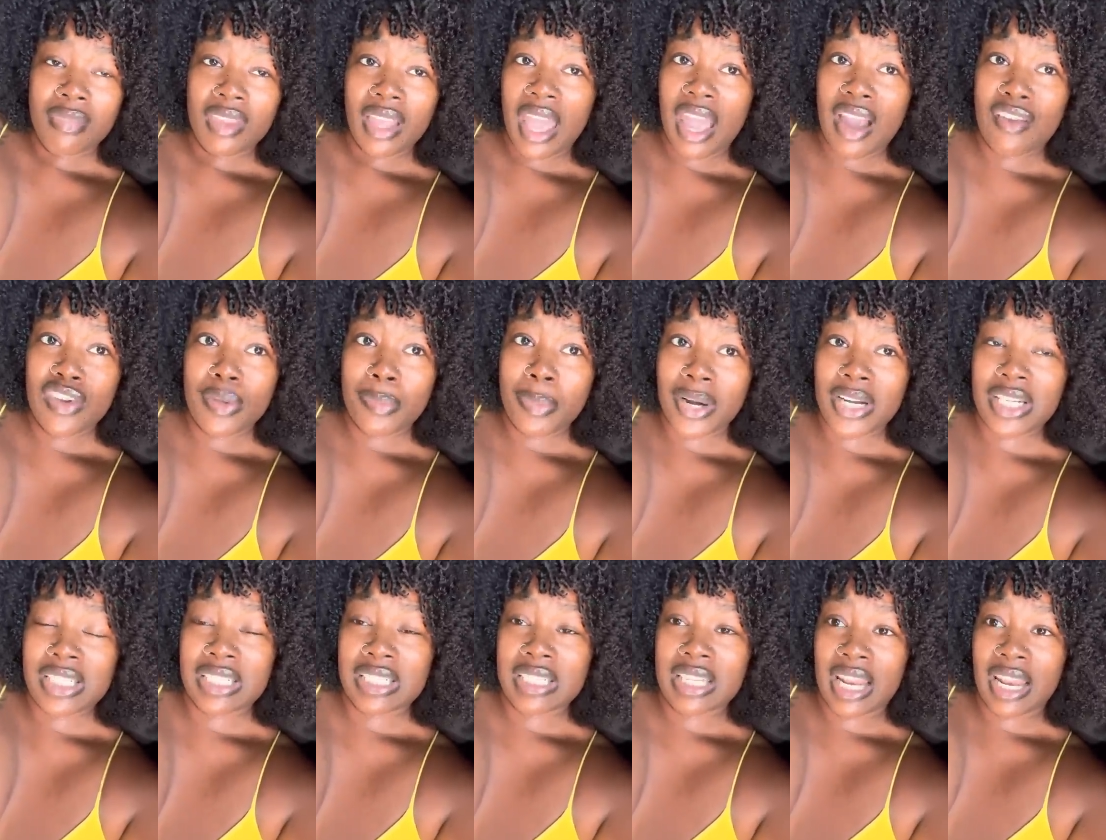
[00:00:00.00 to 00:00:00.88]
every
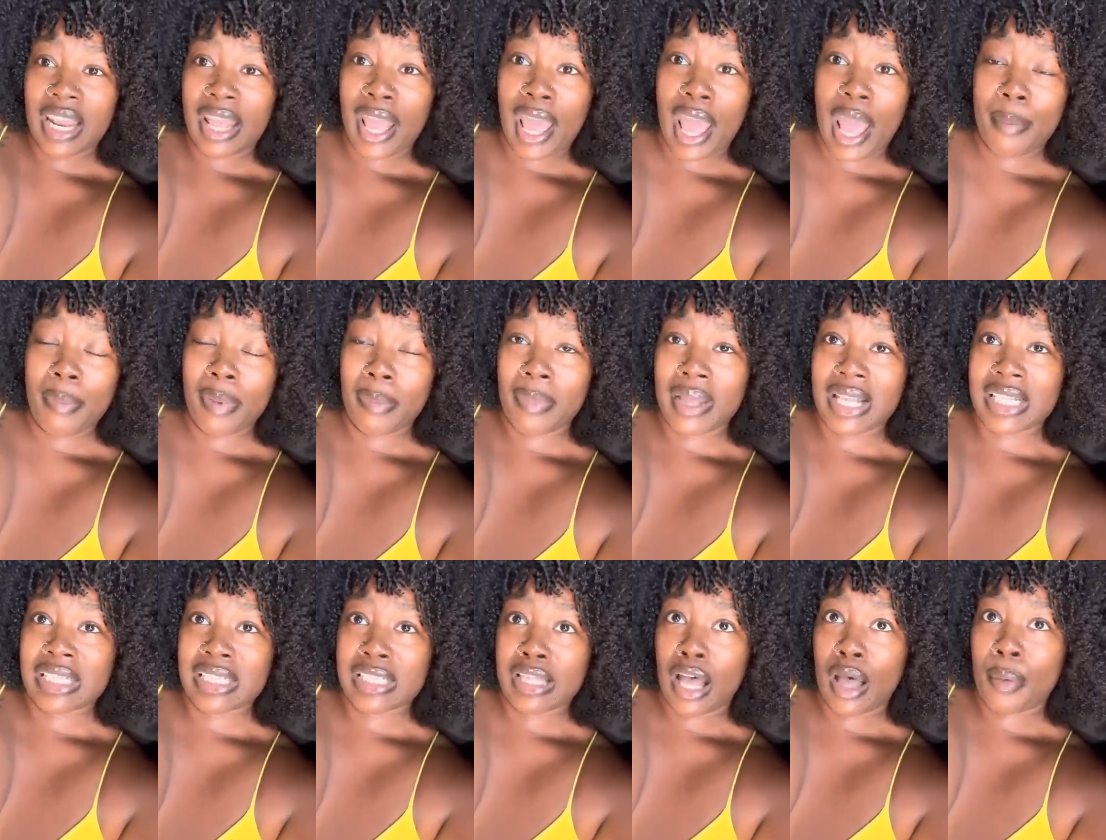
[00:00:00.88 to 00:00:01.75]
person that they had me
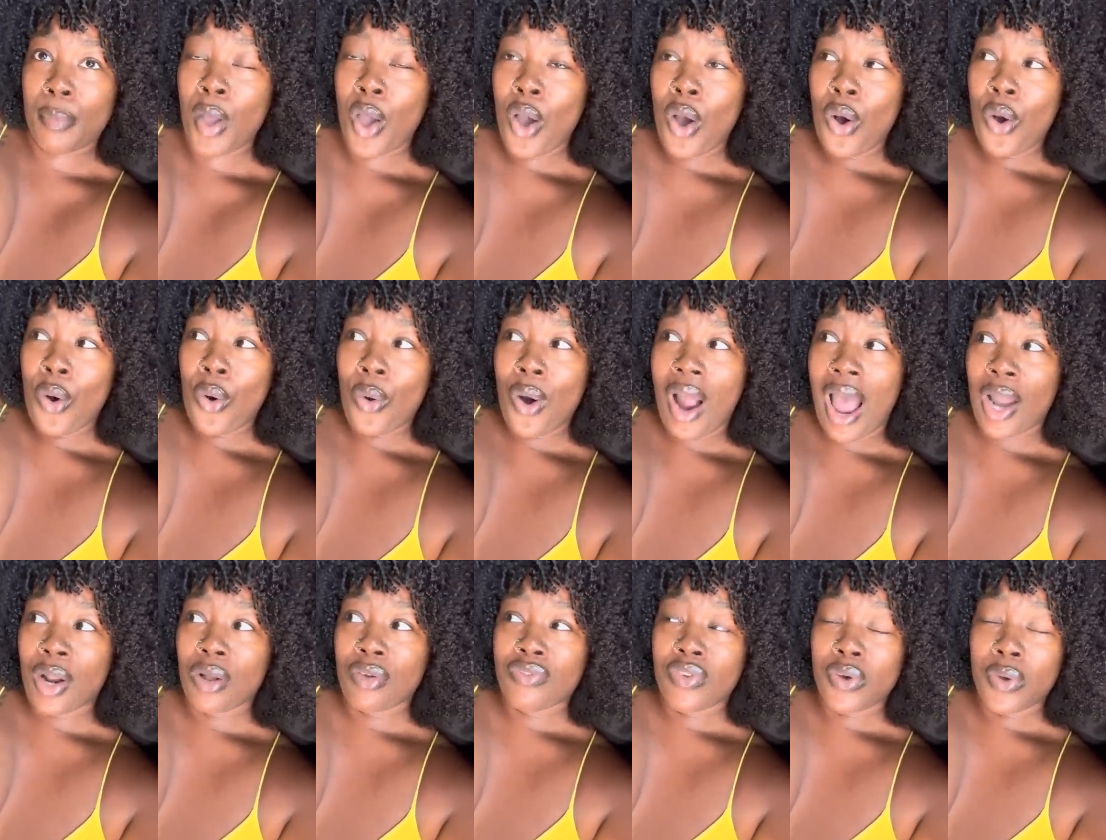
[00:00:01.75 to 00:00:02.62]
messed up, or
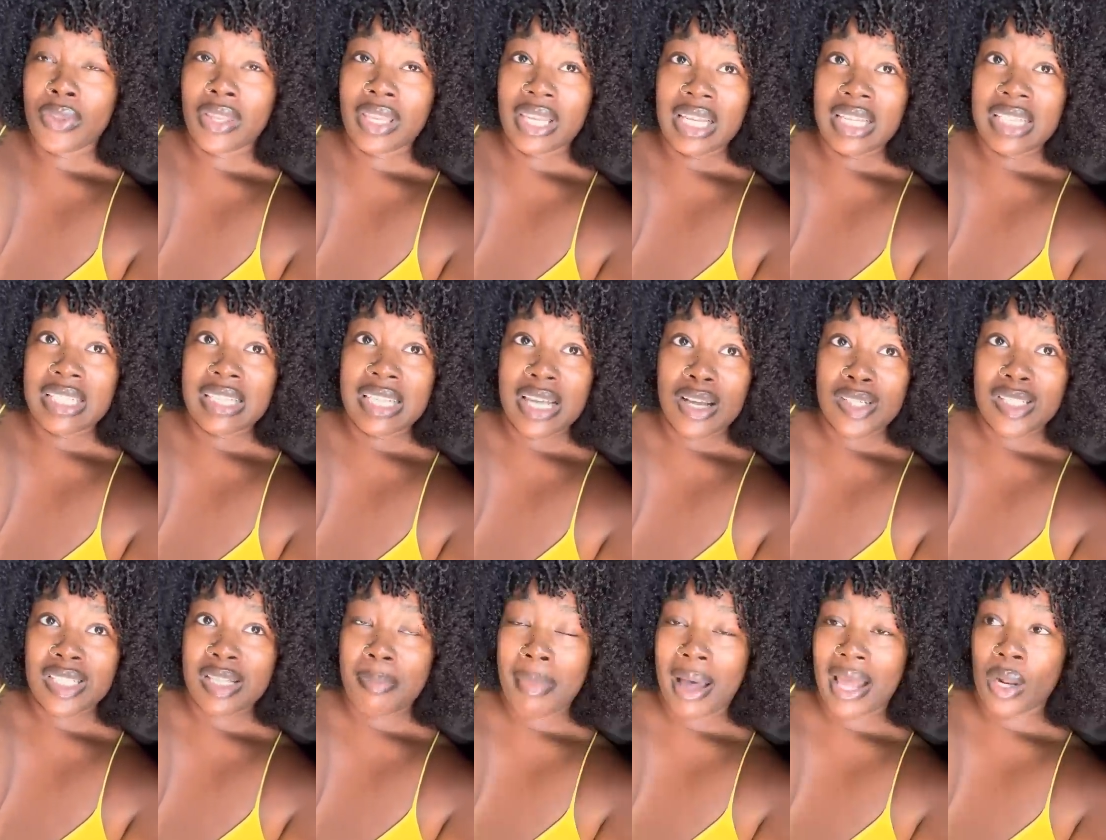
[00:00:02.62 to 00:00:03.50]
I don't feel the need to tell
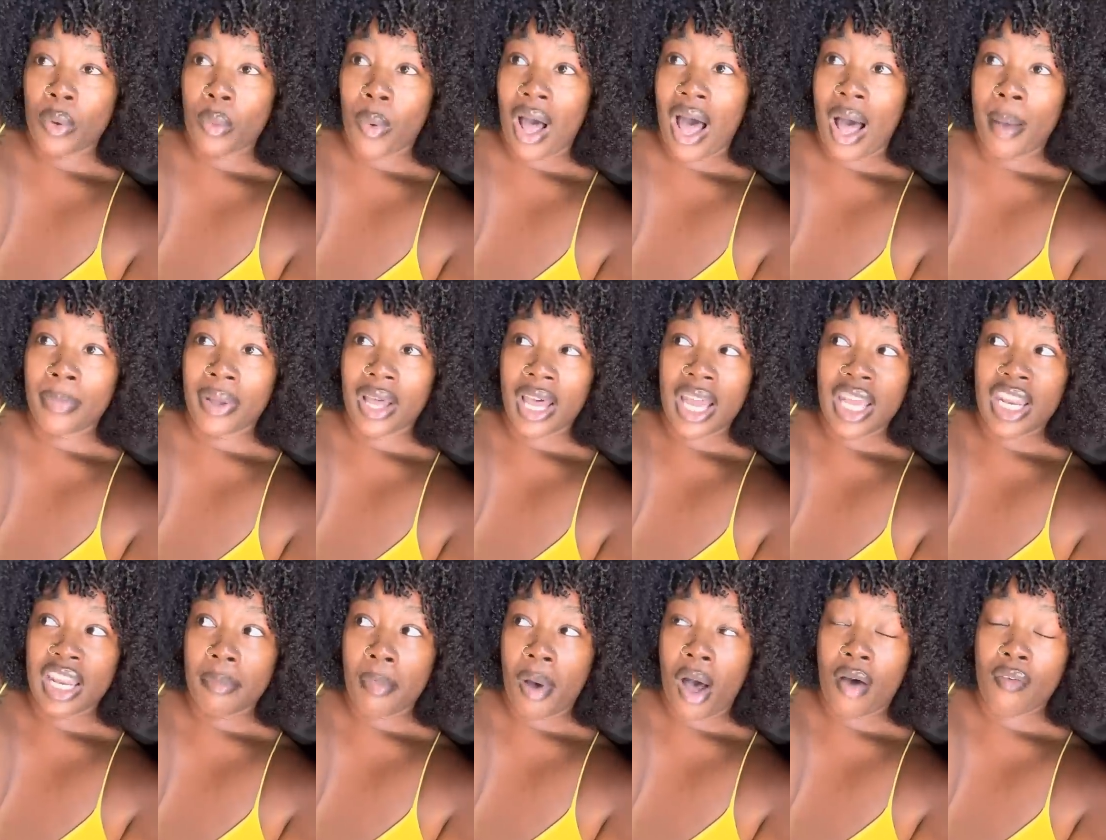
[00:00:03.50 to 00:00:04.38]
somebody why I'm
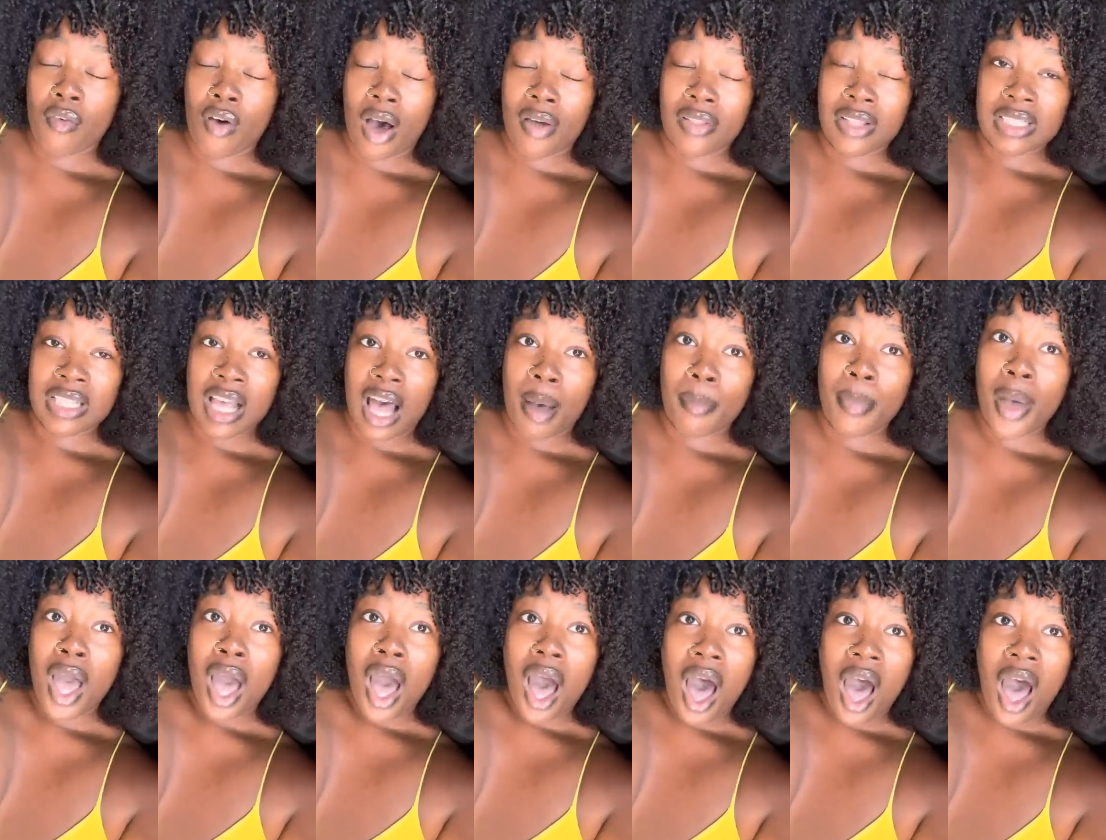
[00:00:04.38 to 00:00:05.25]
cutting them off all the time.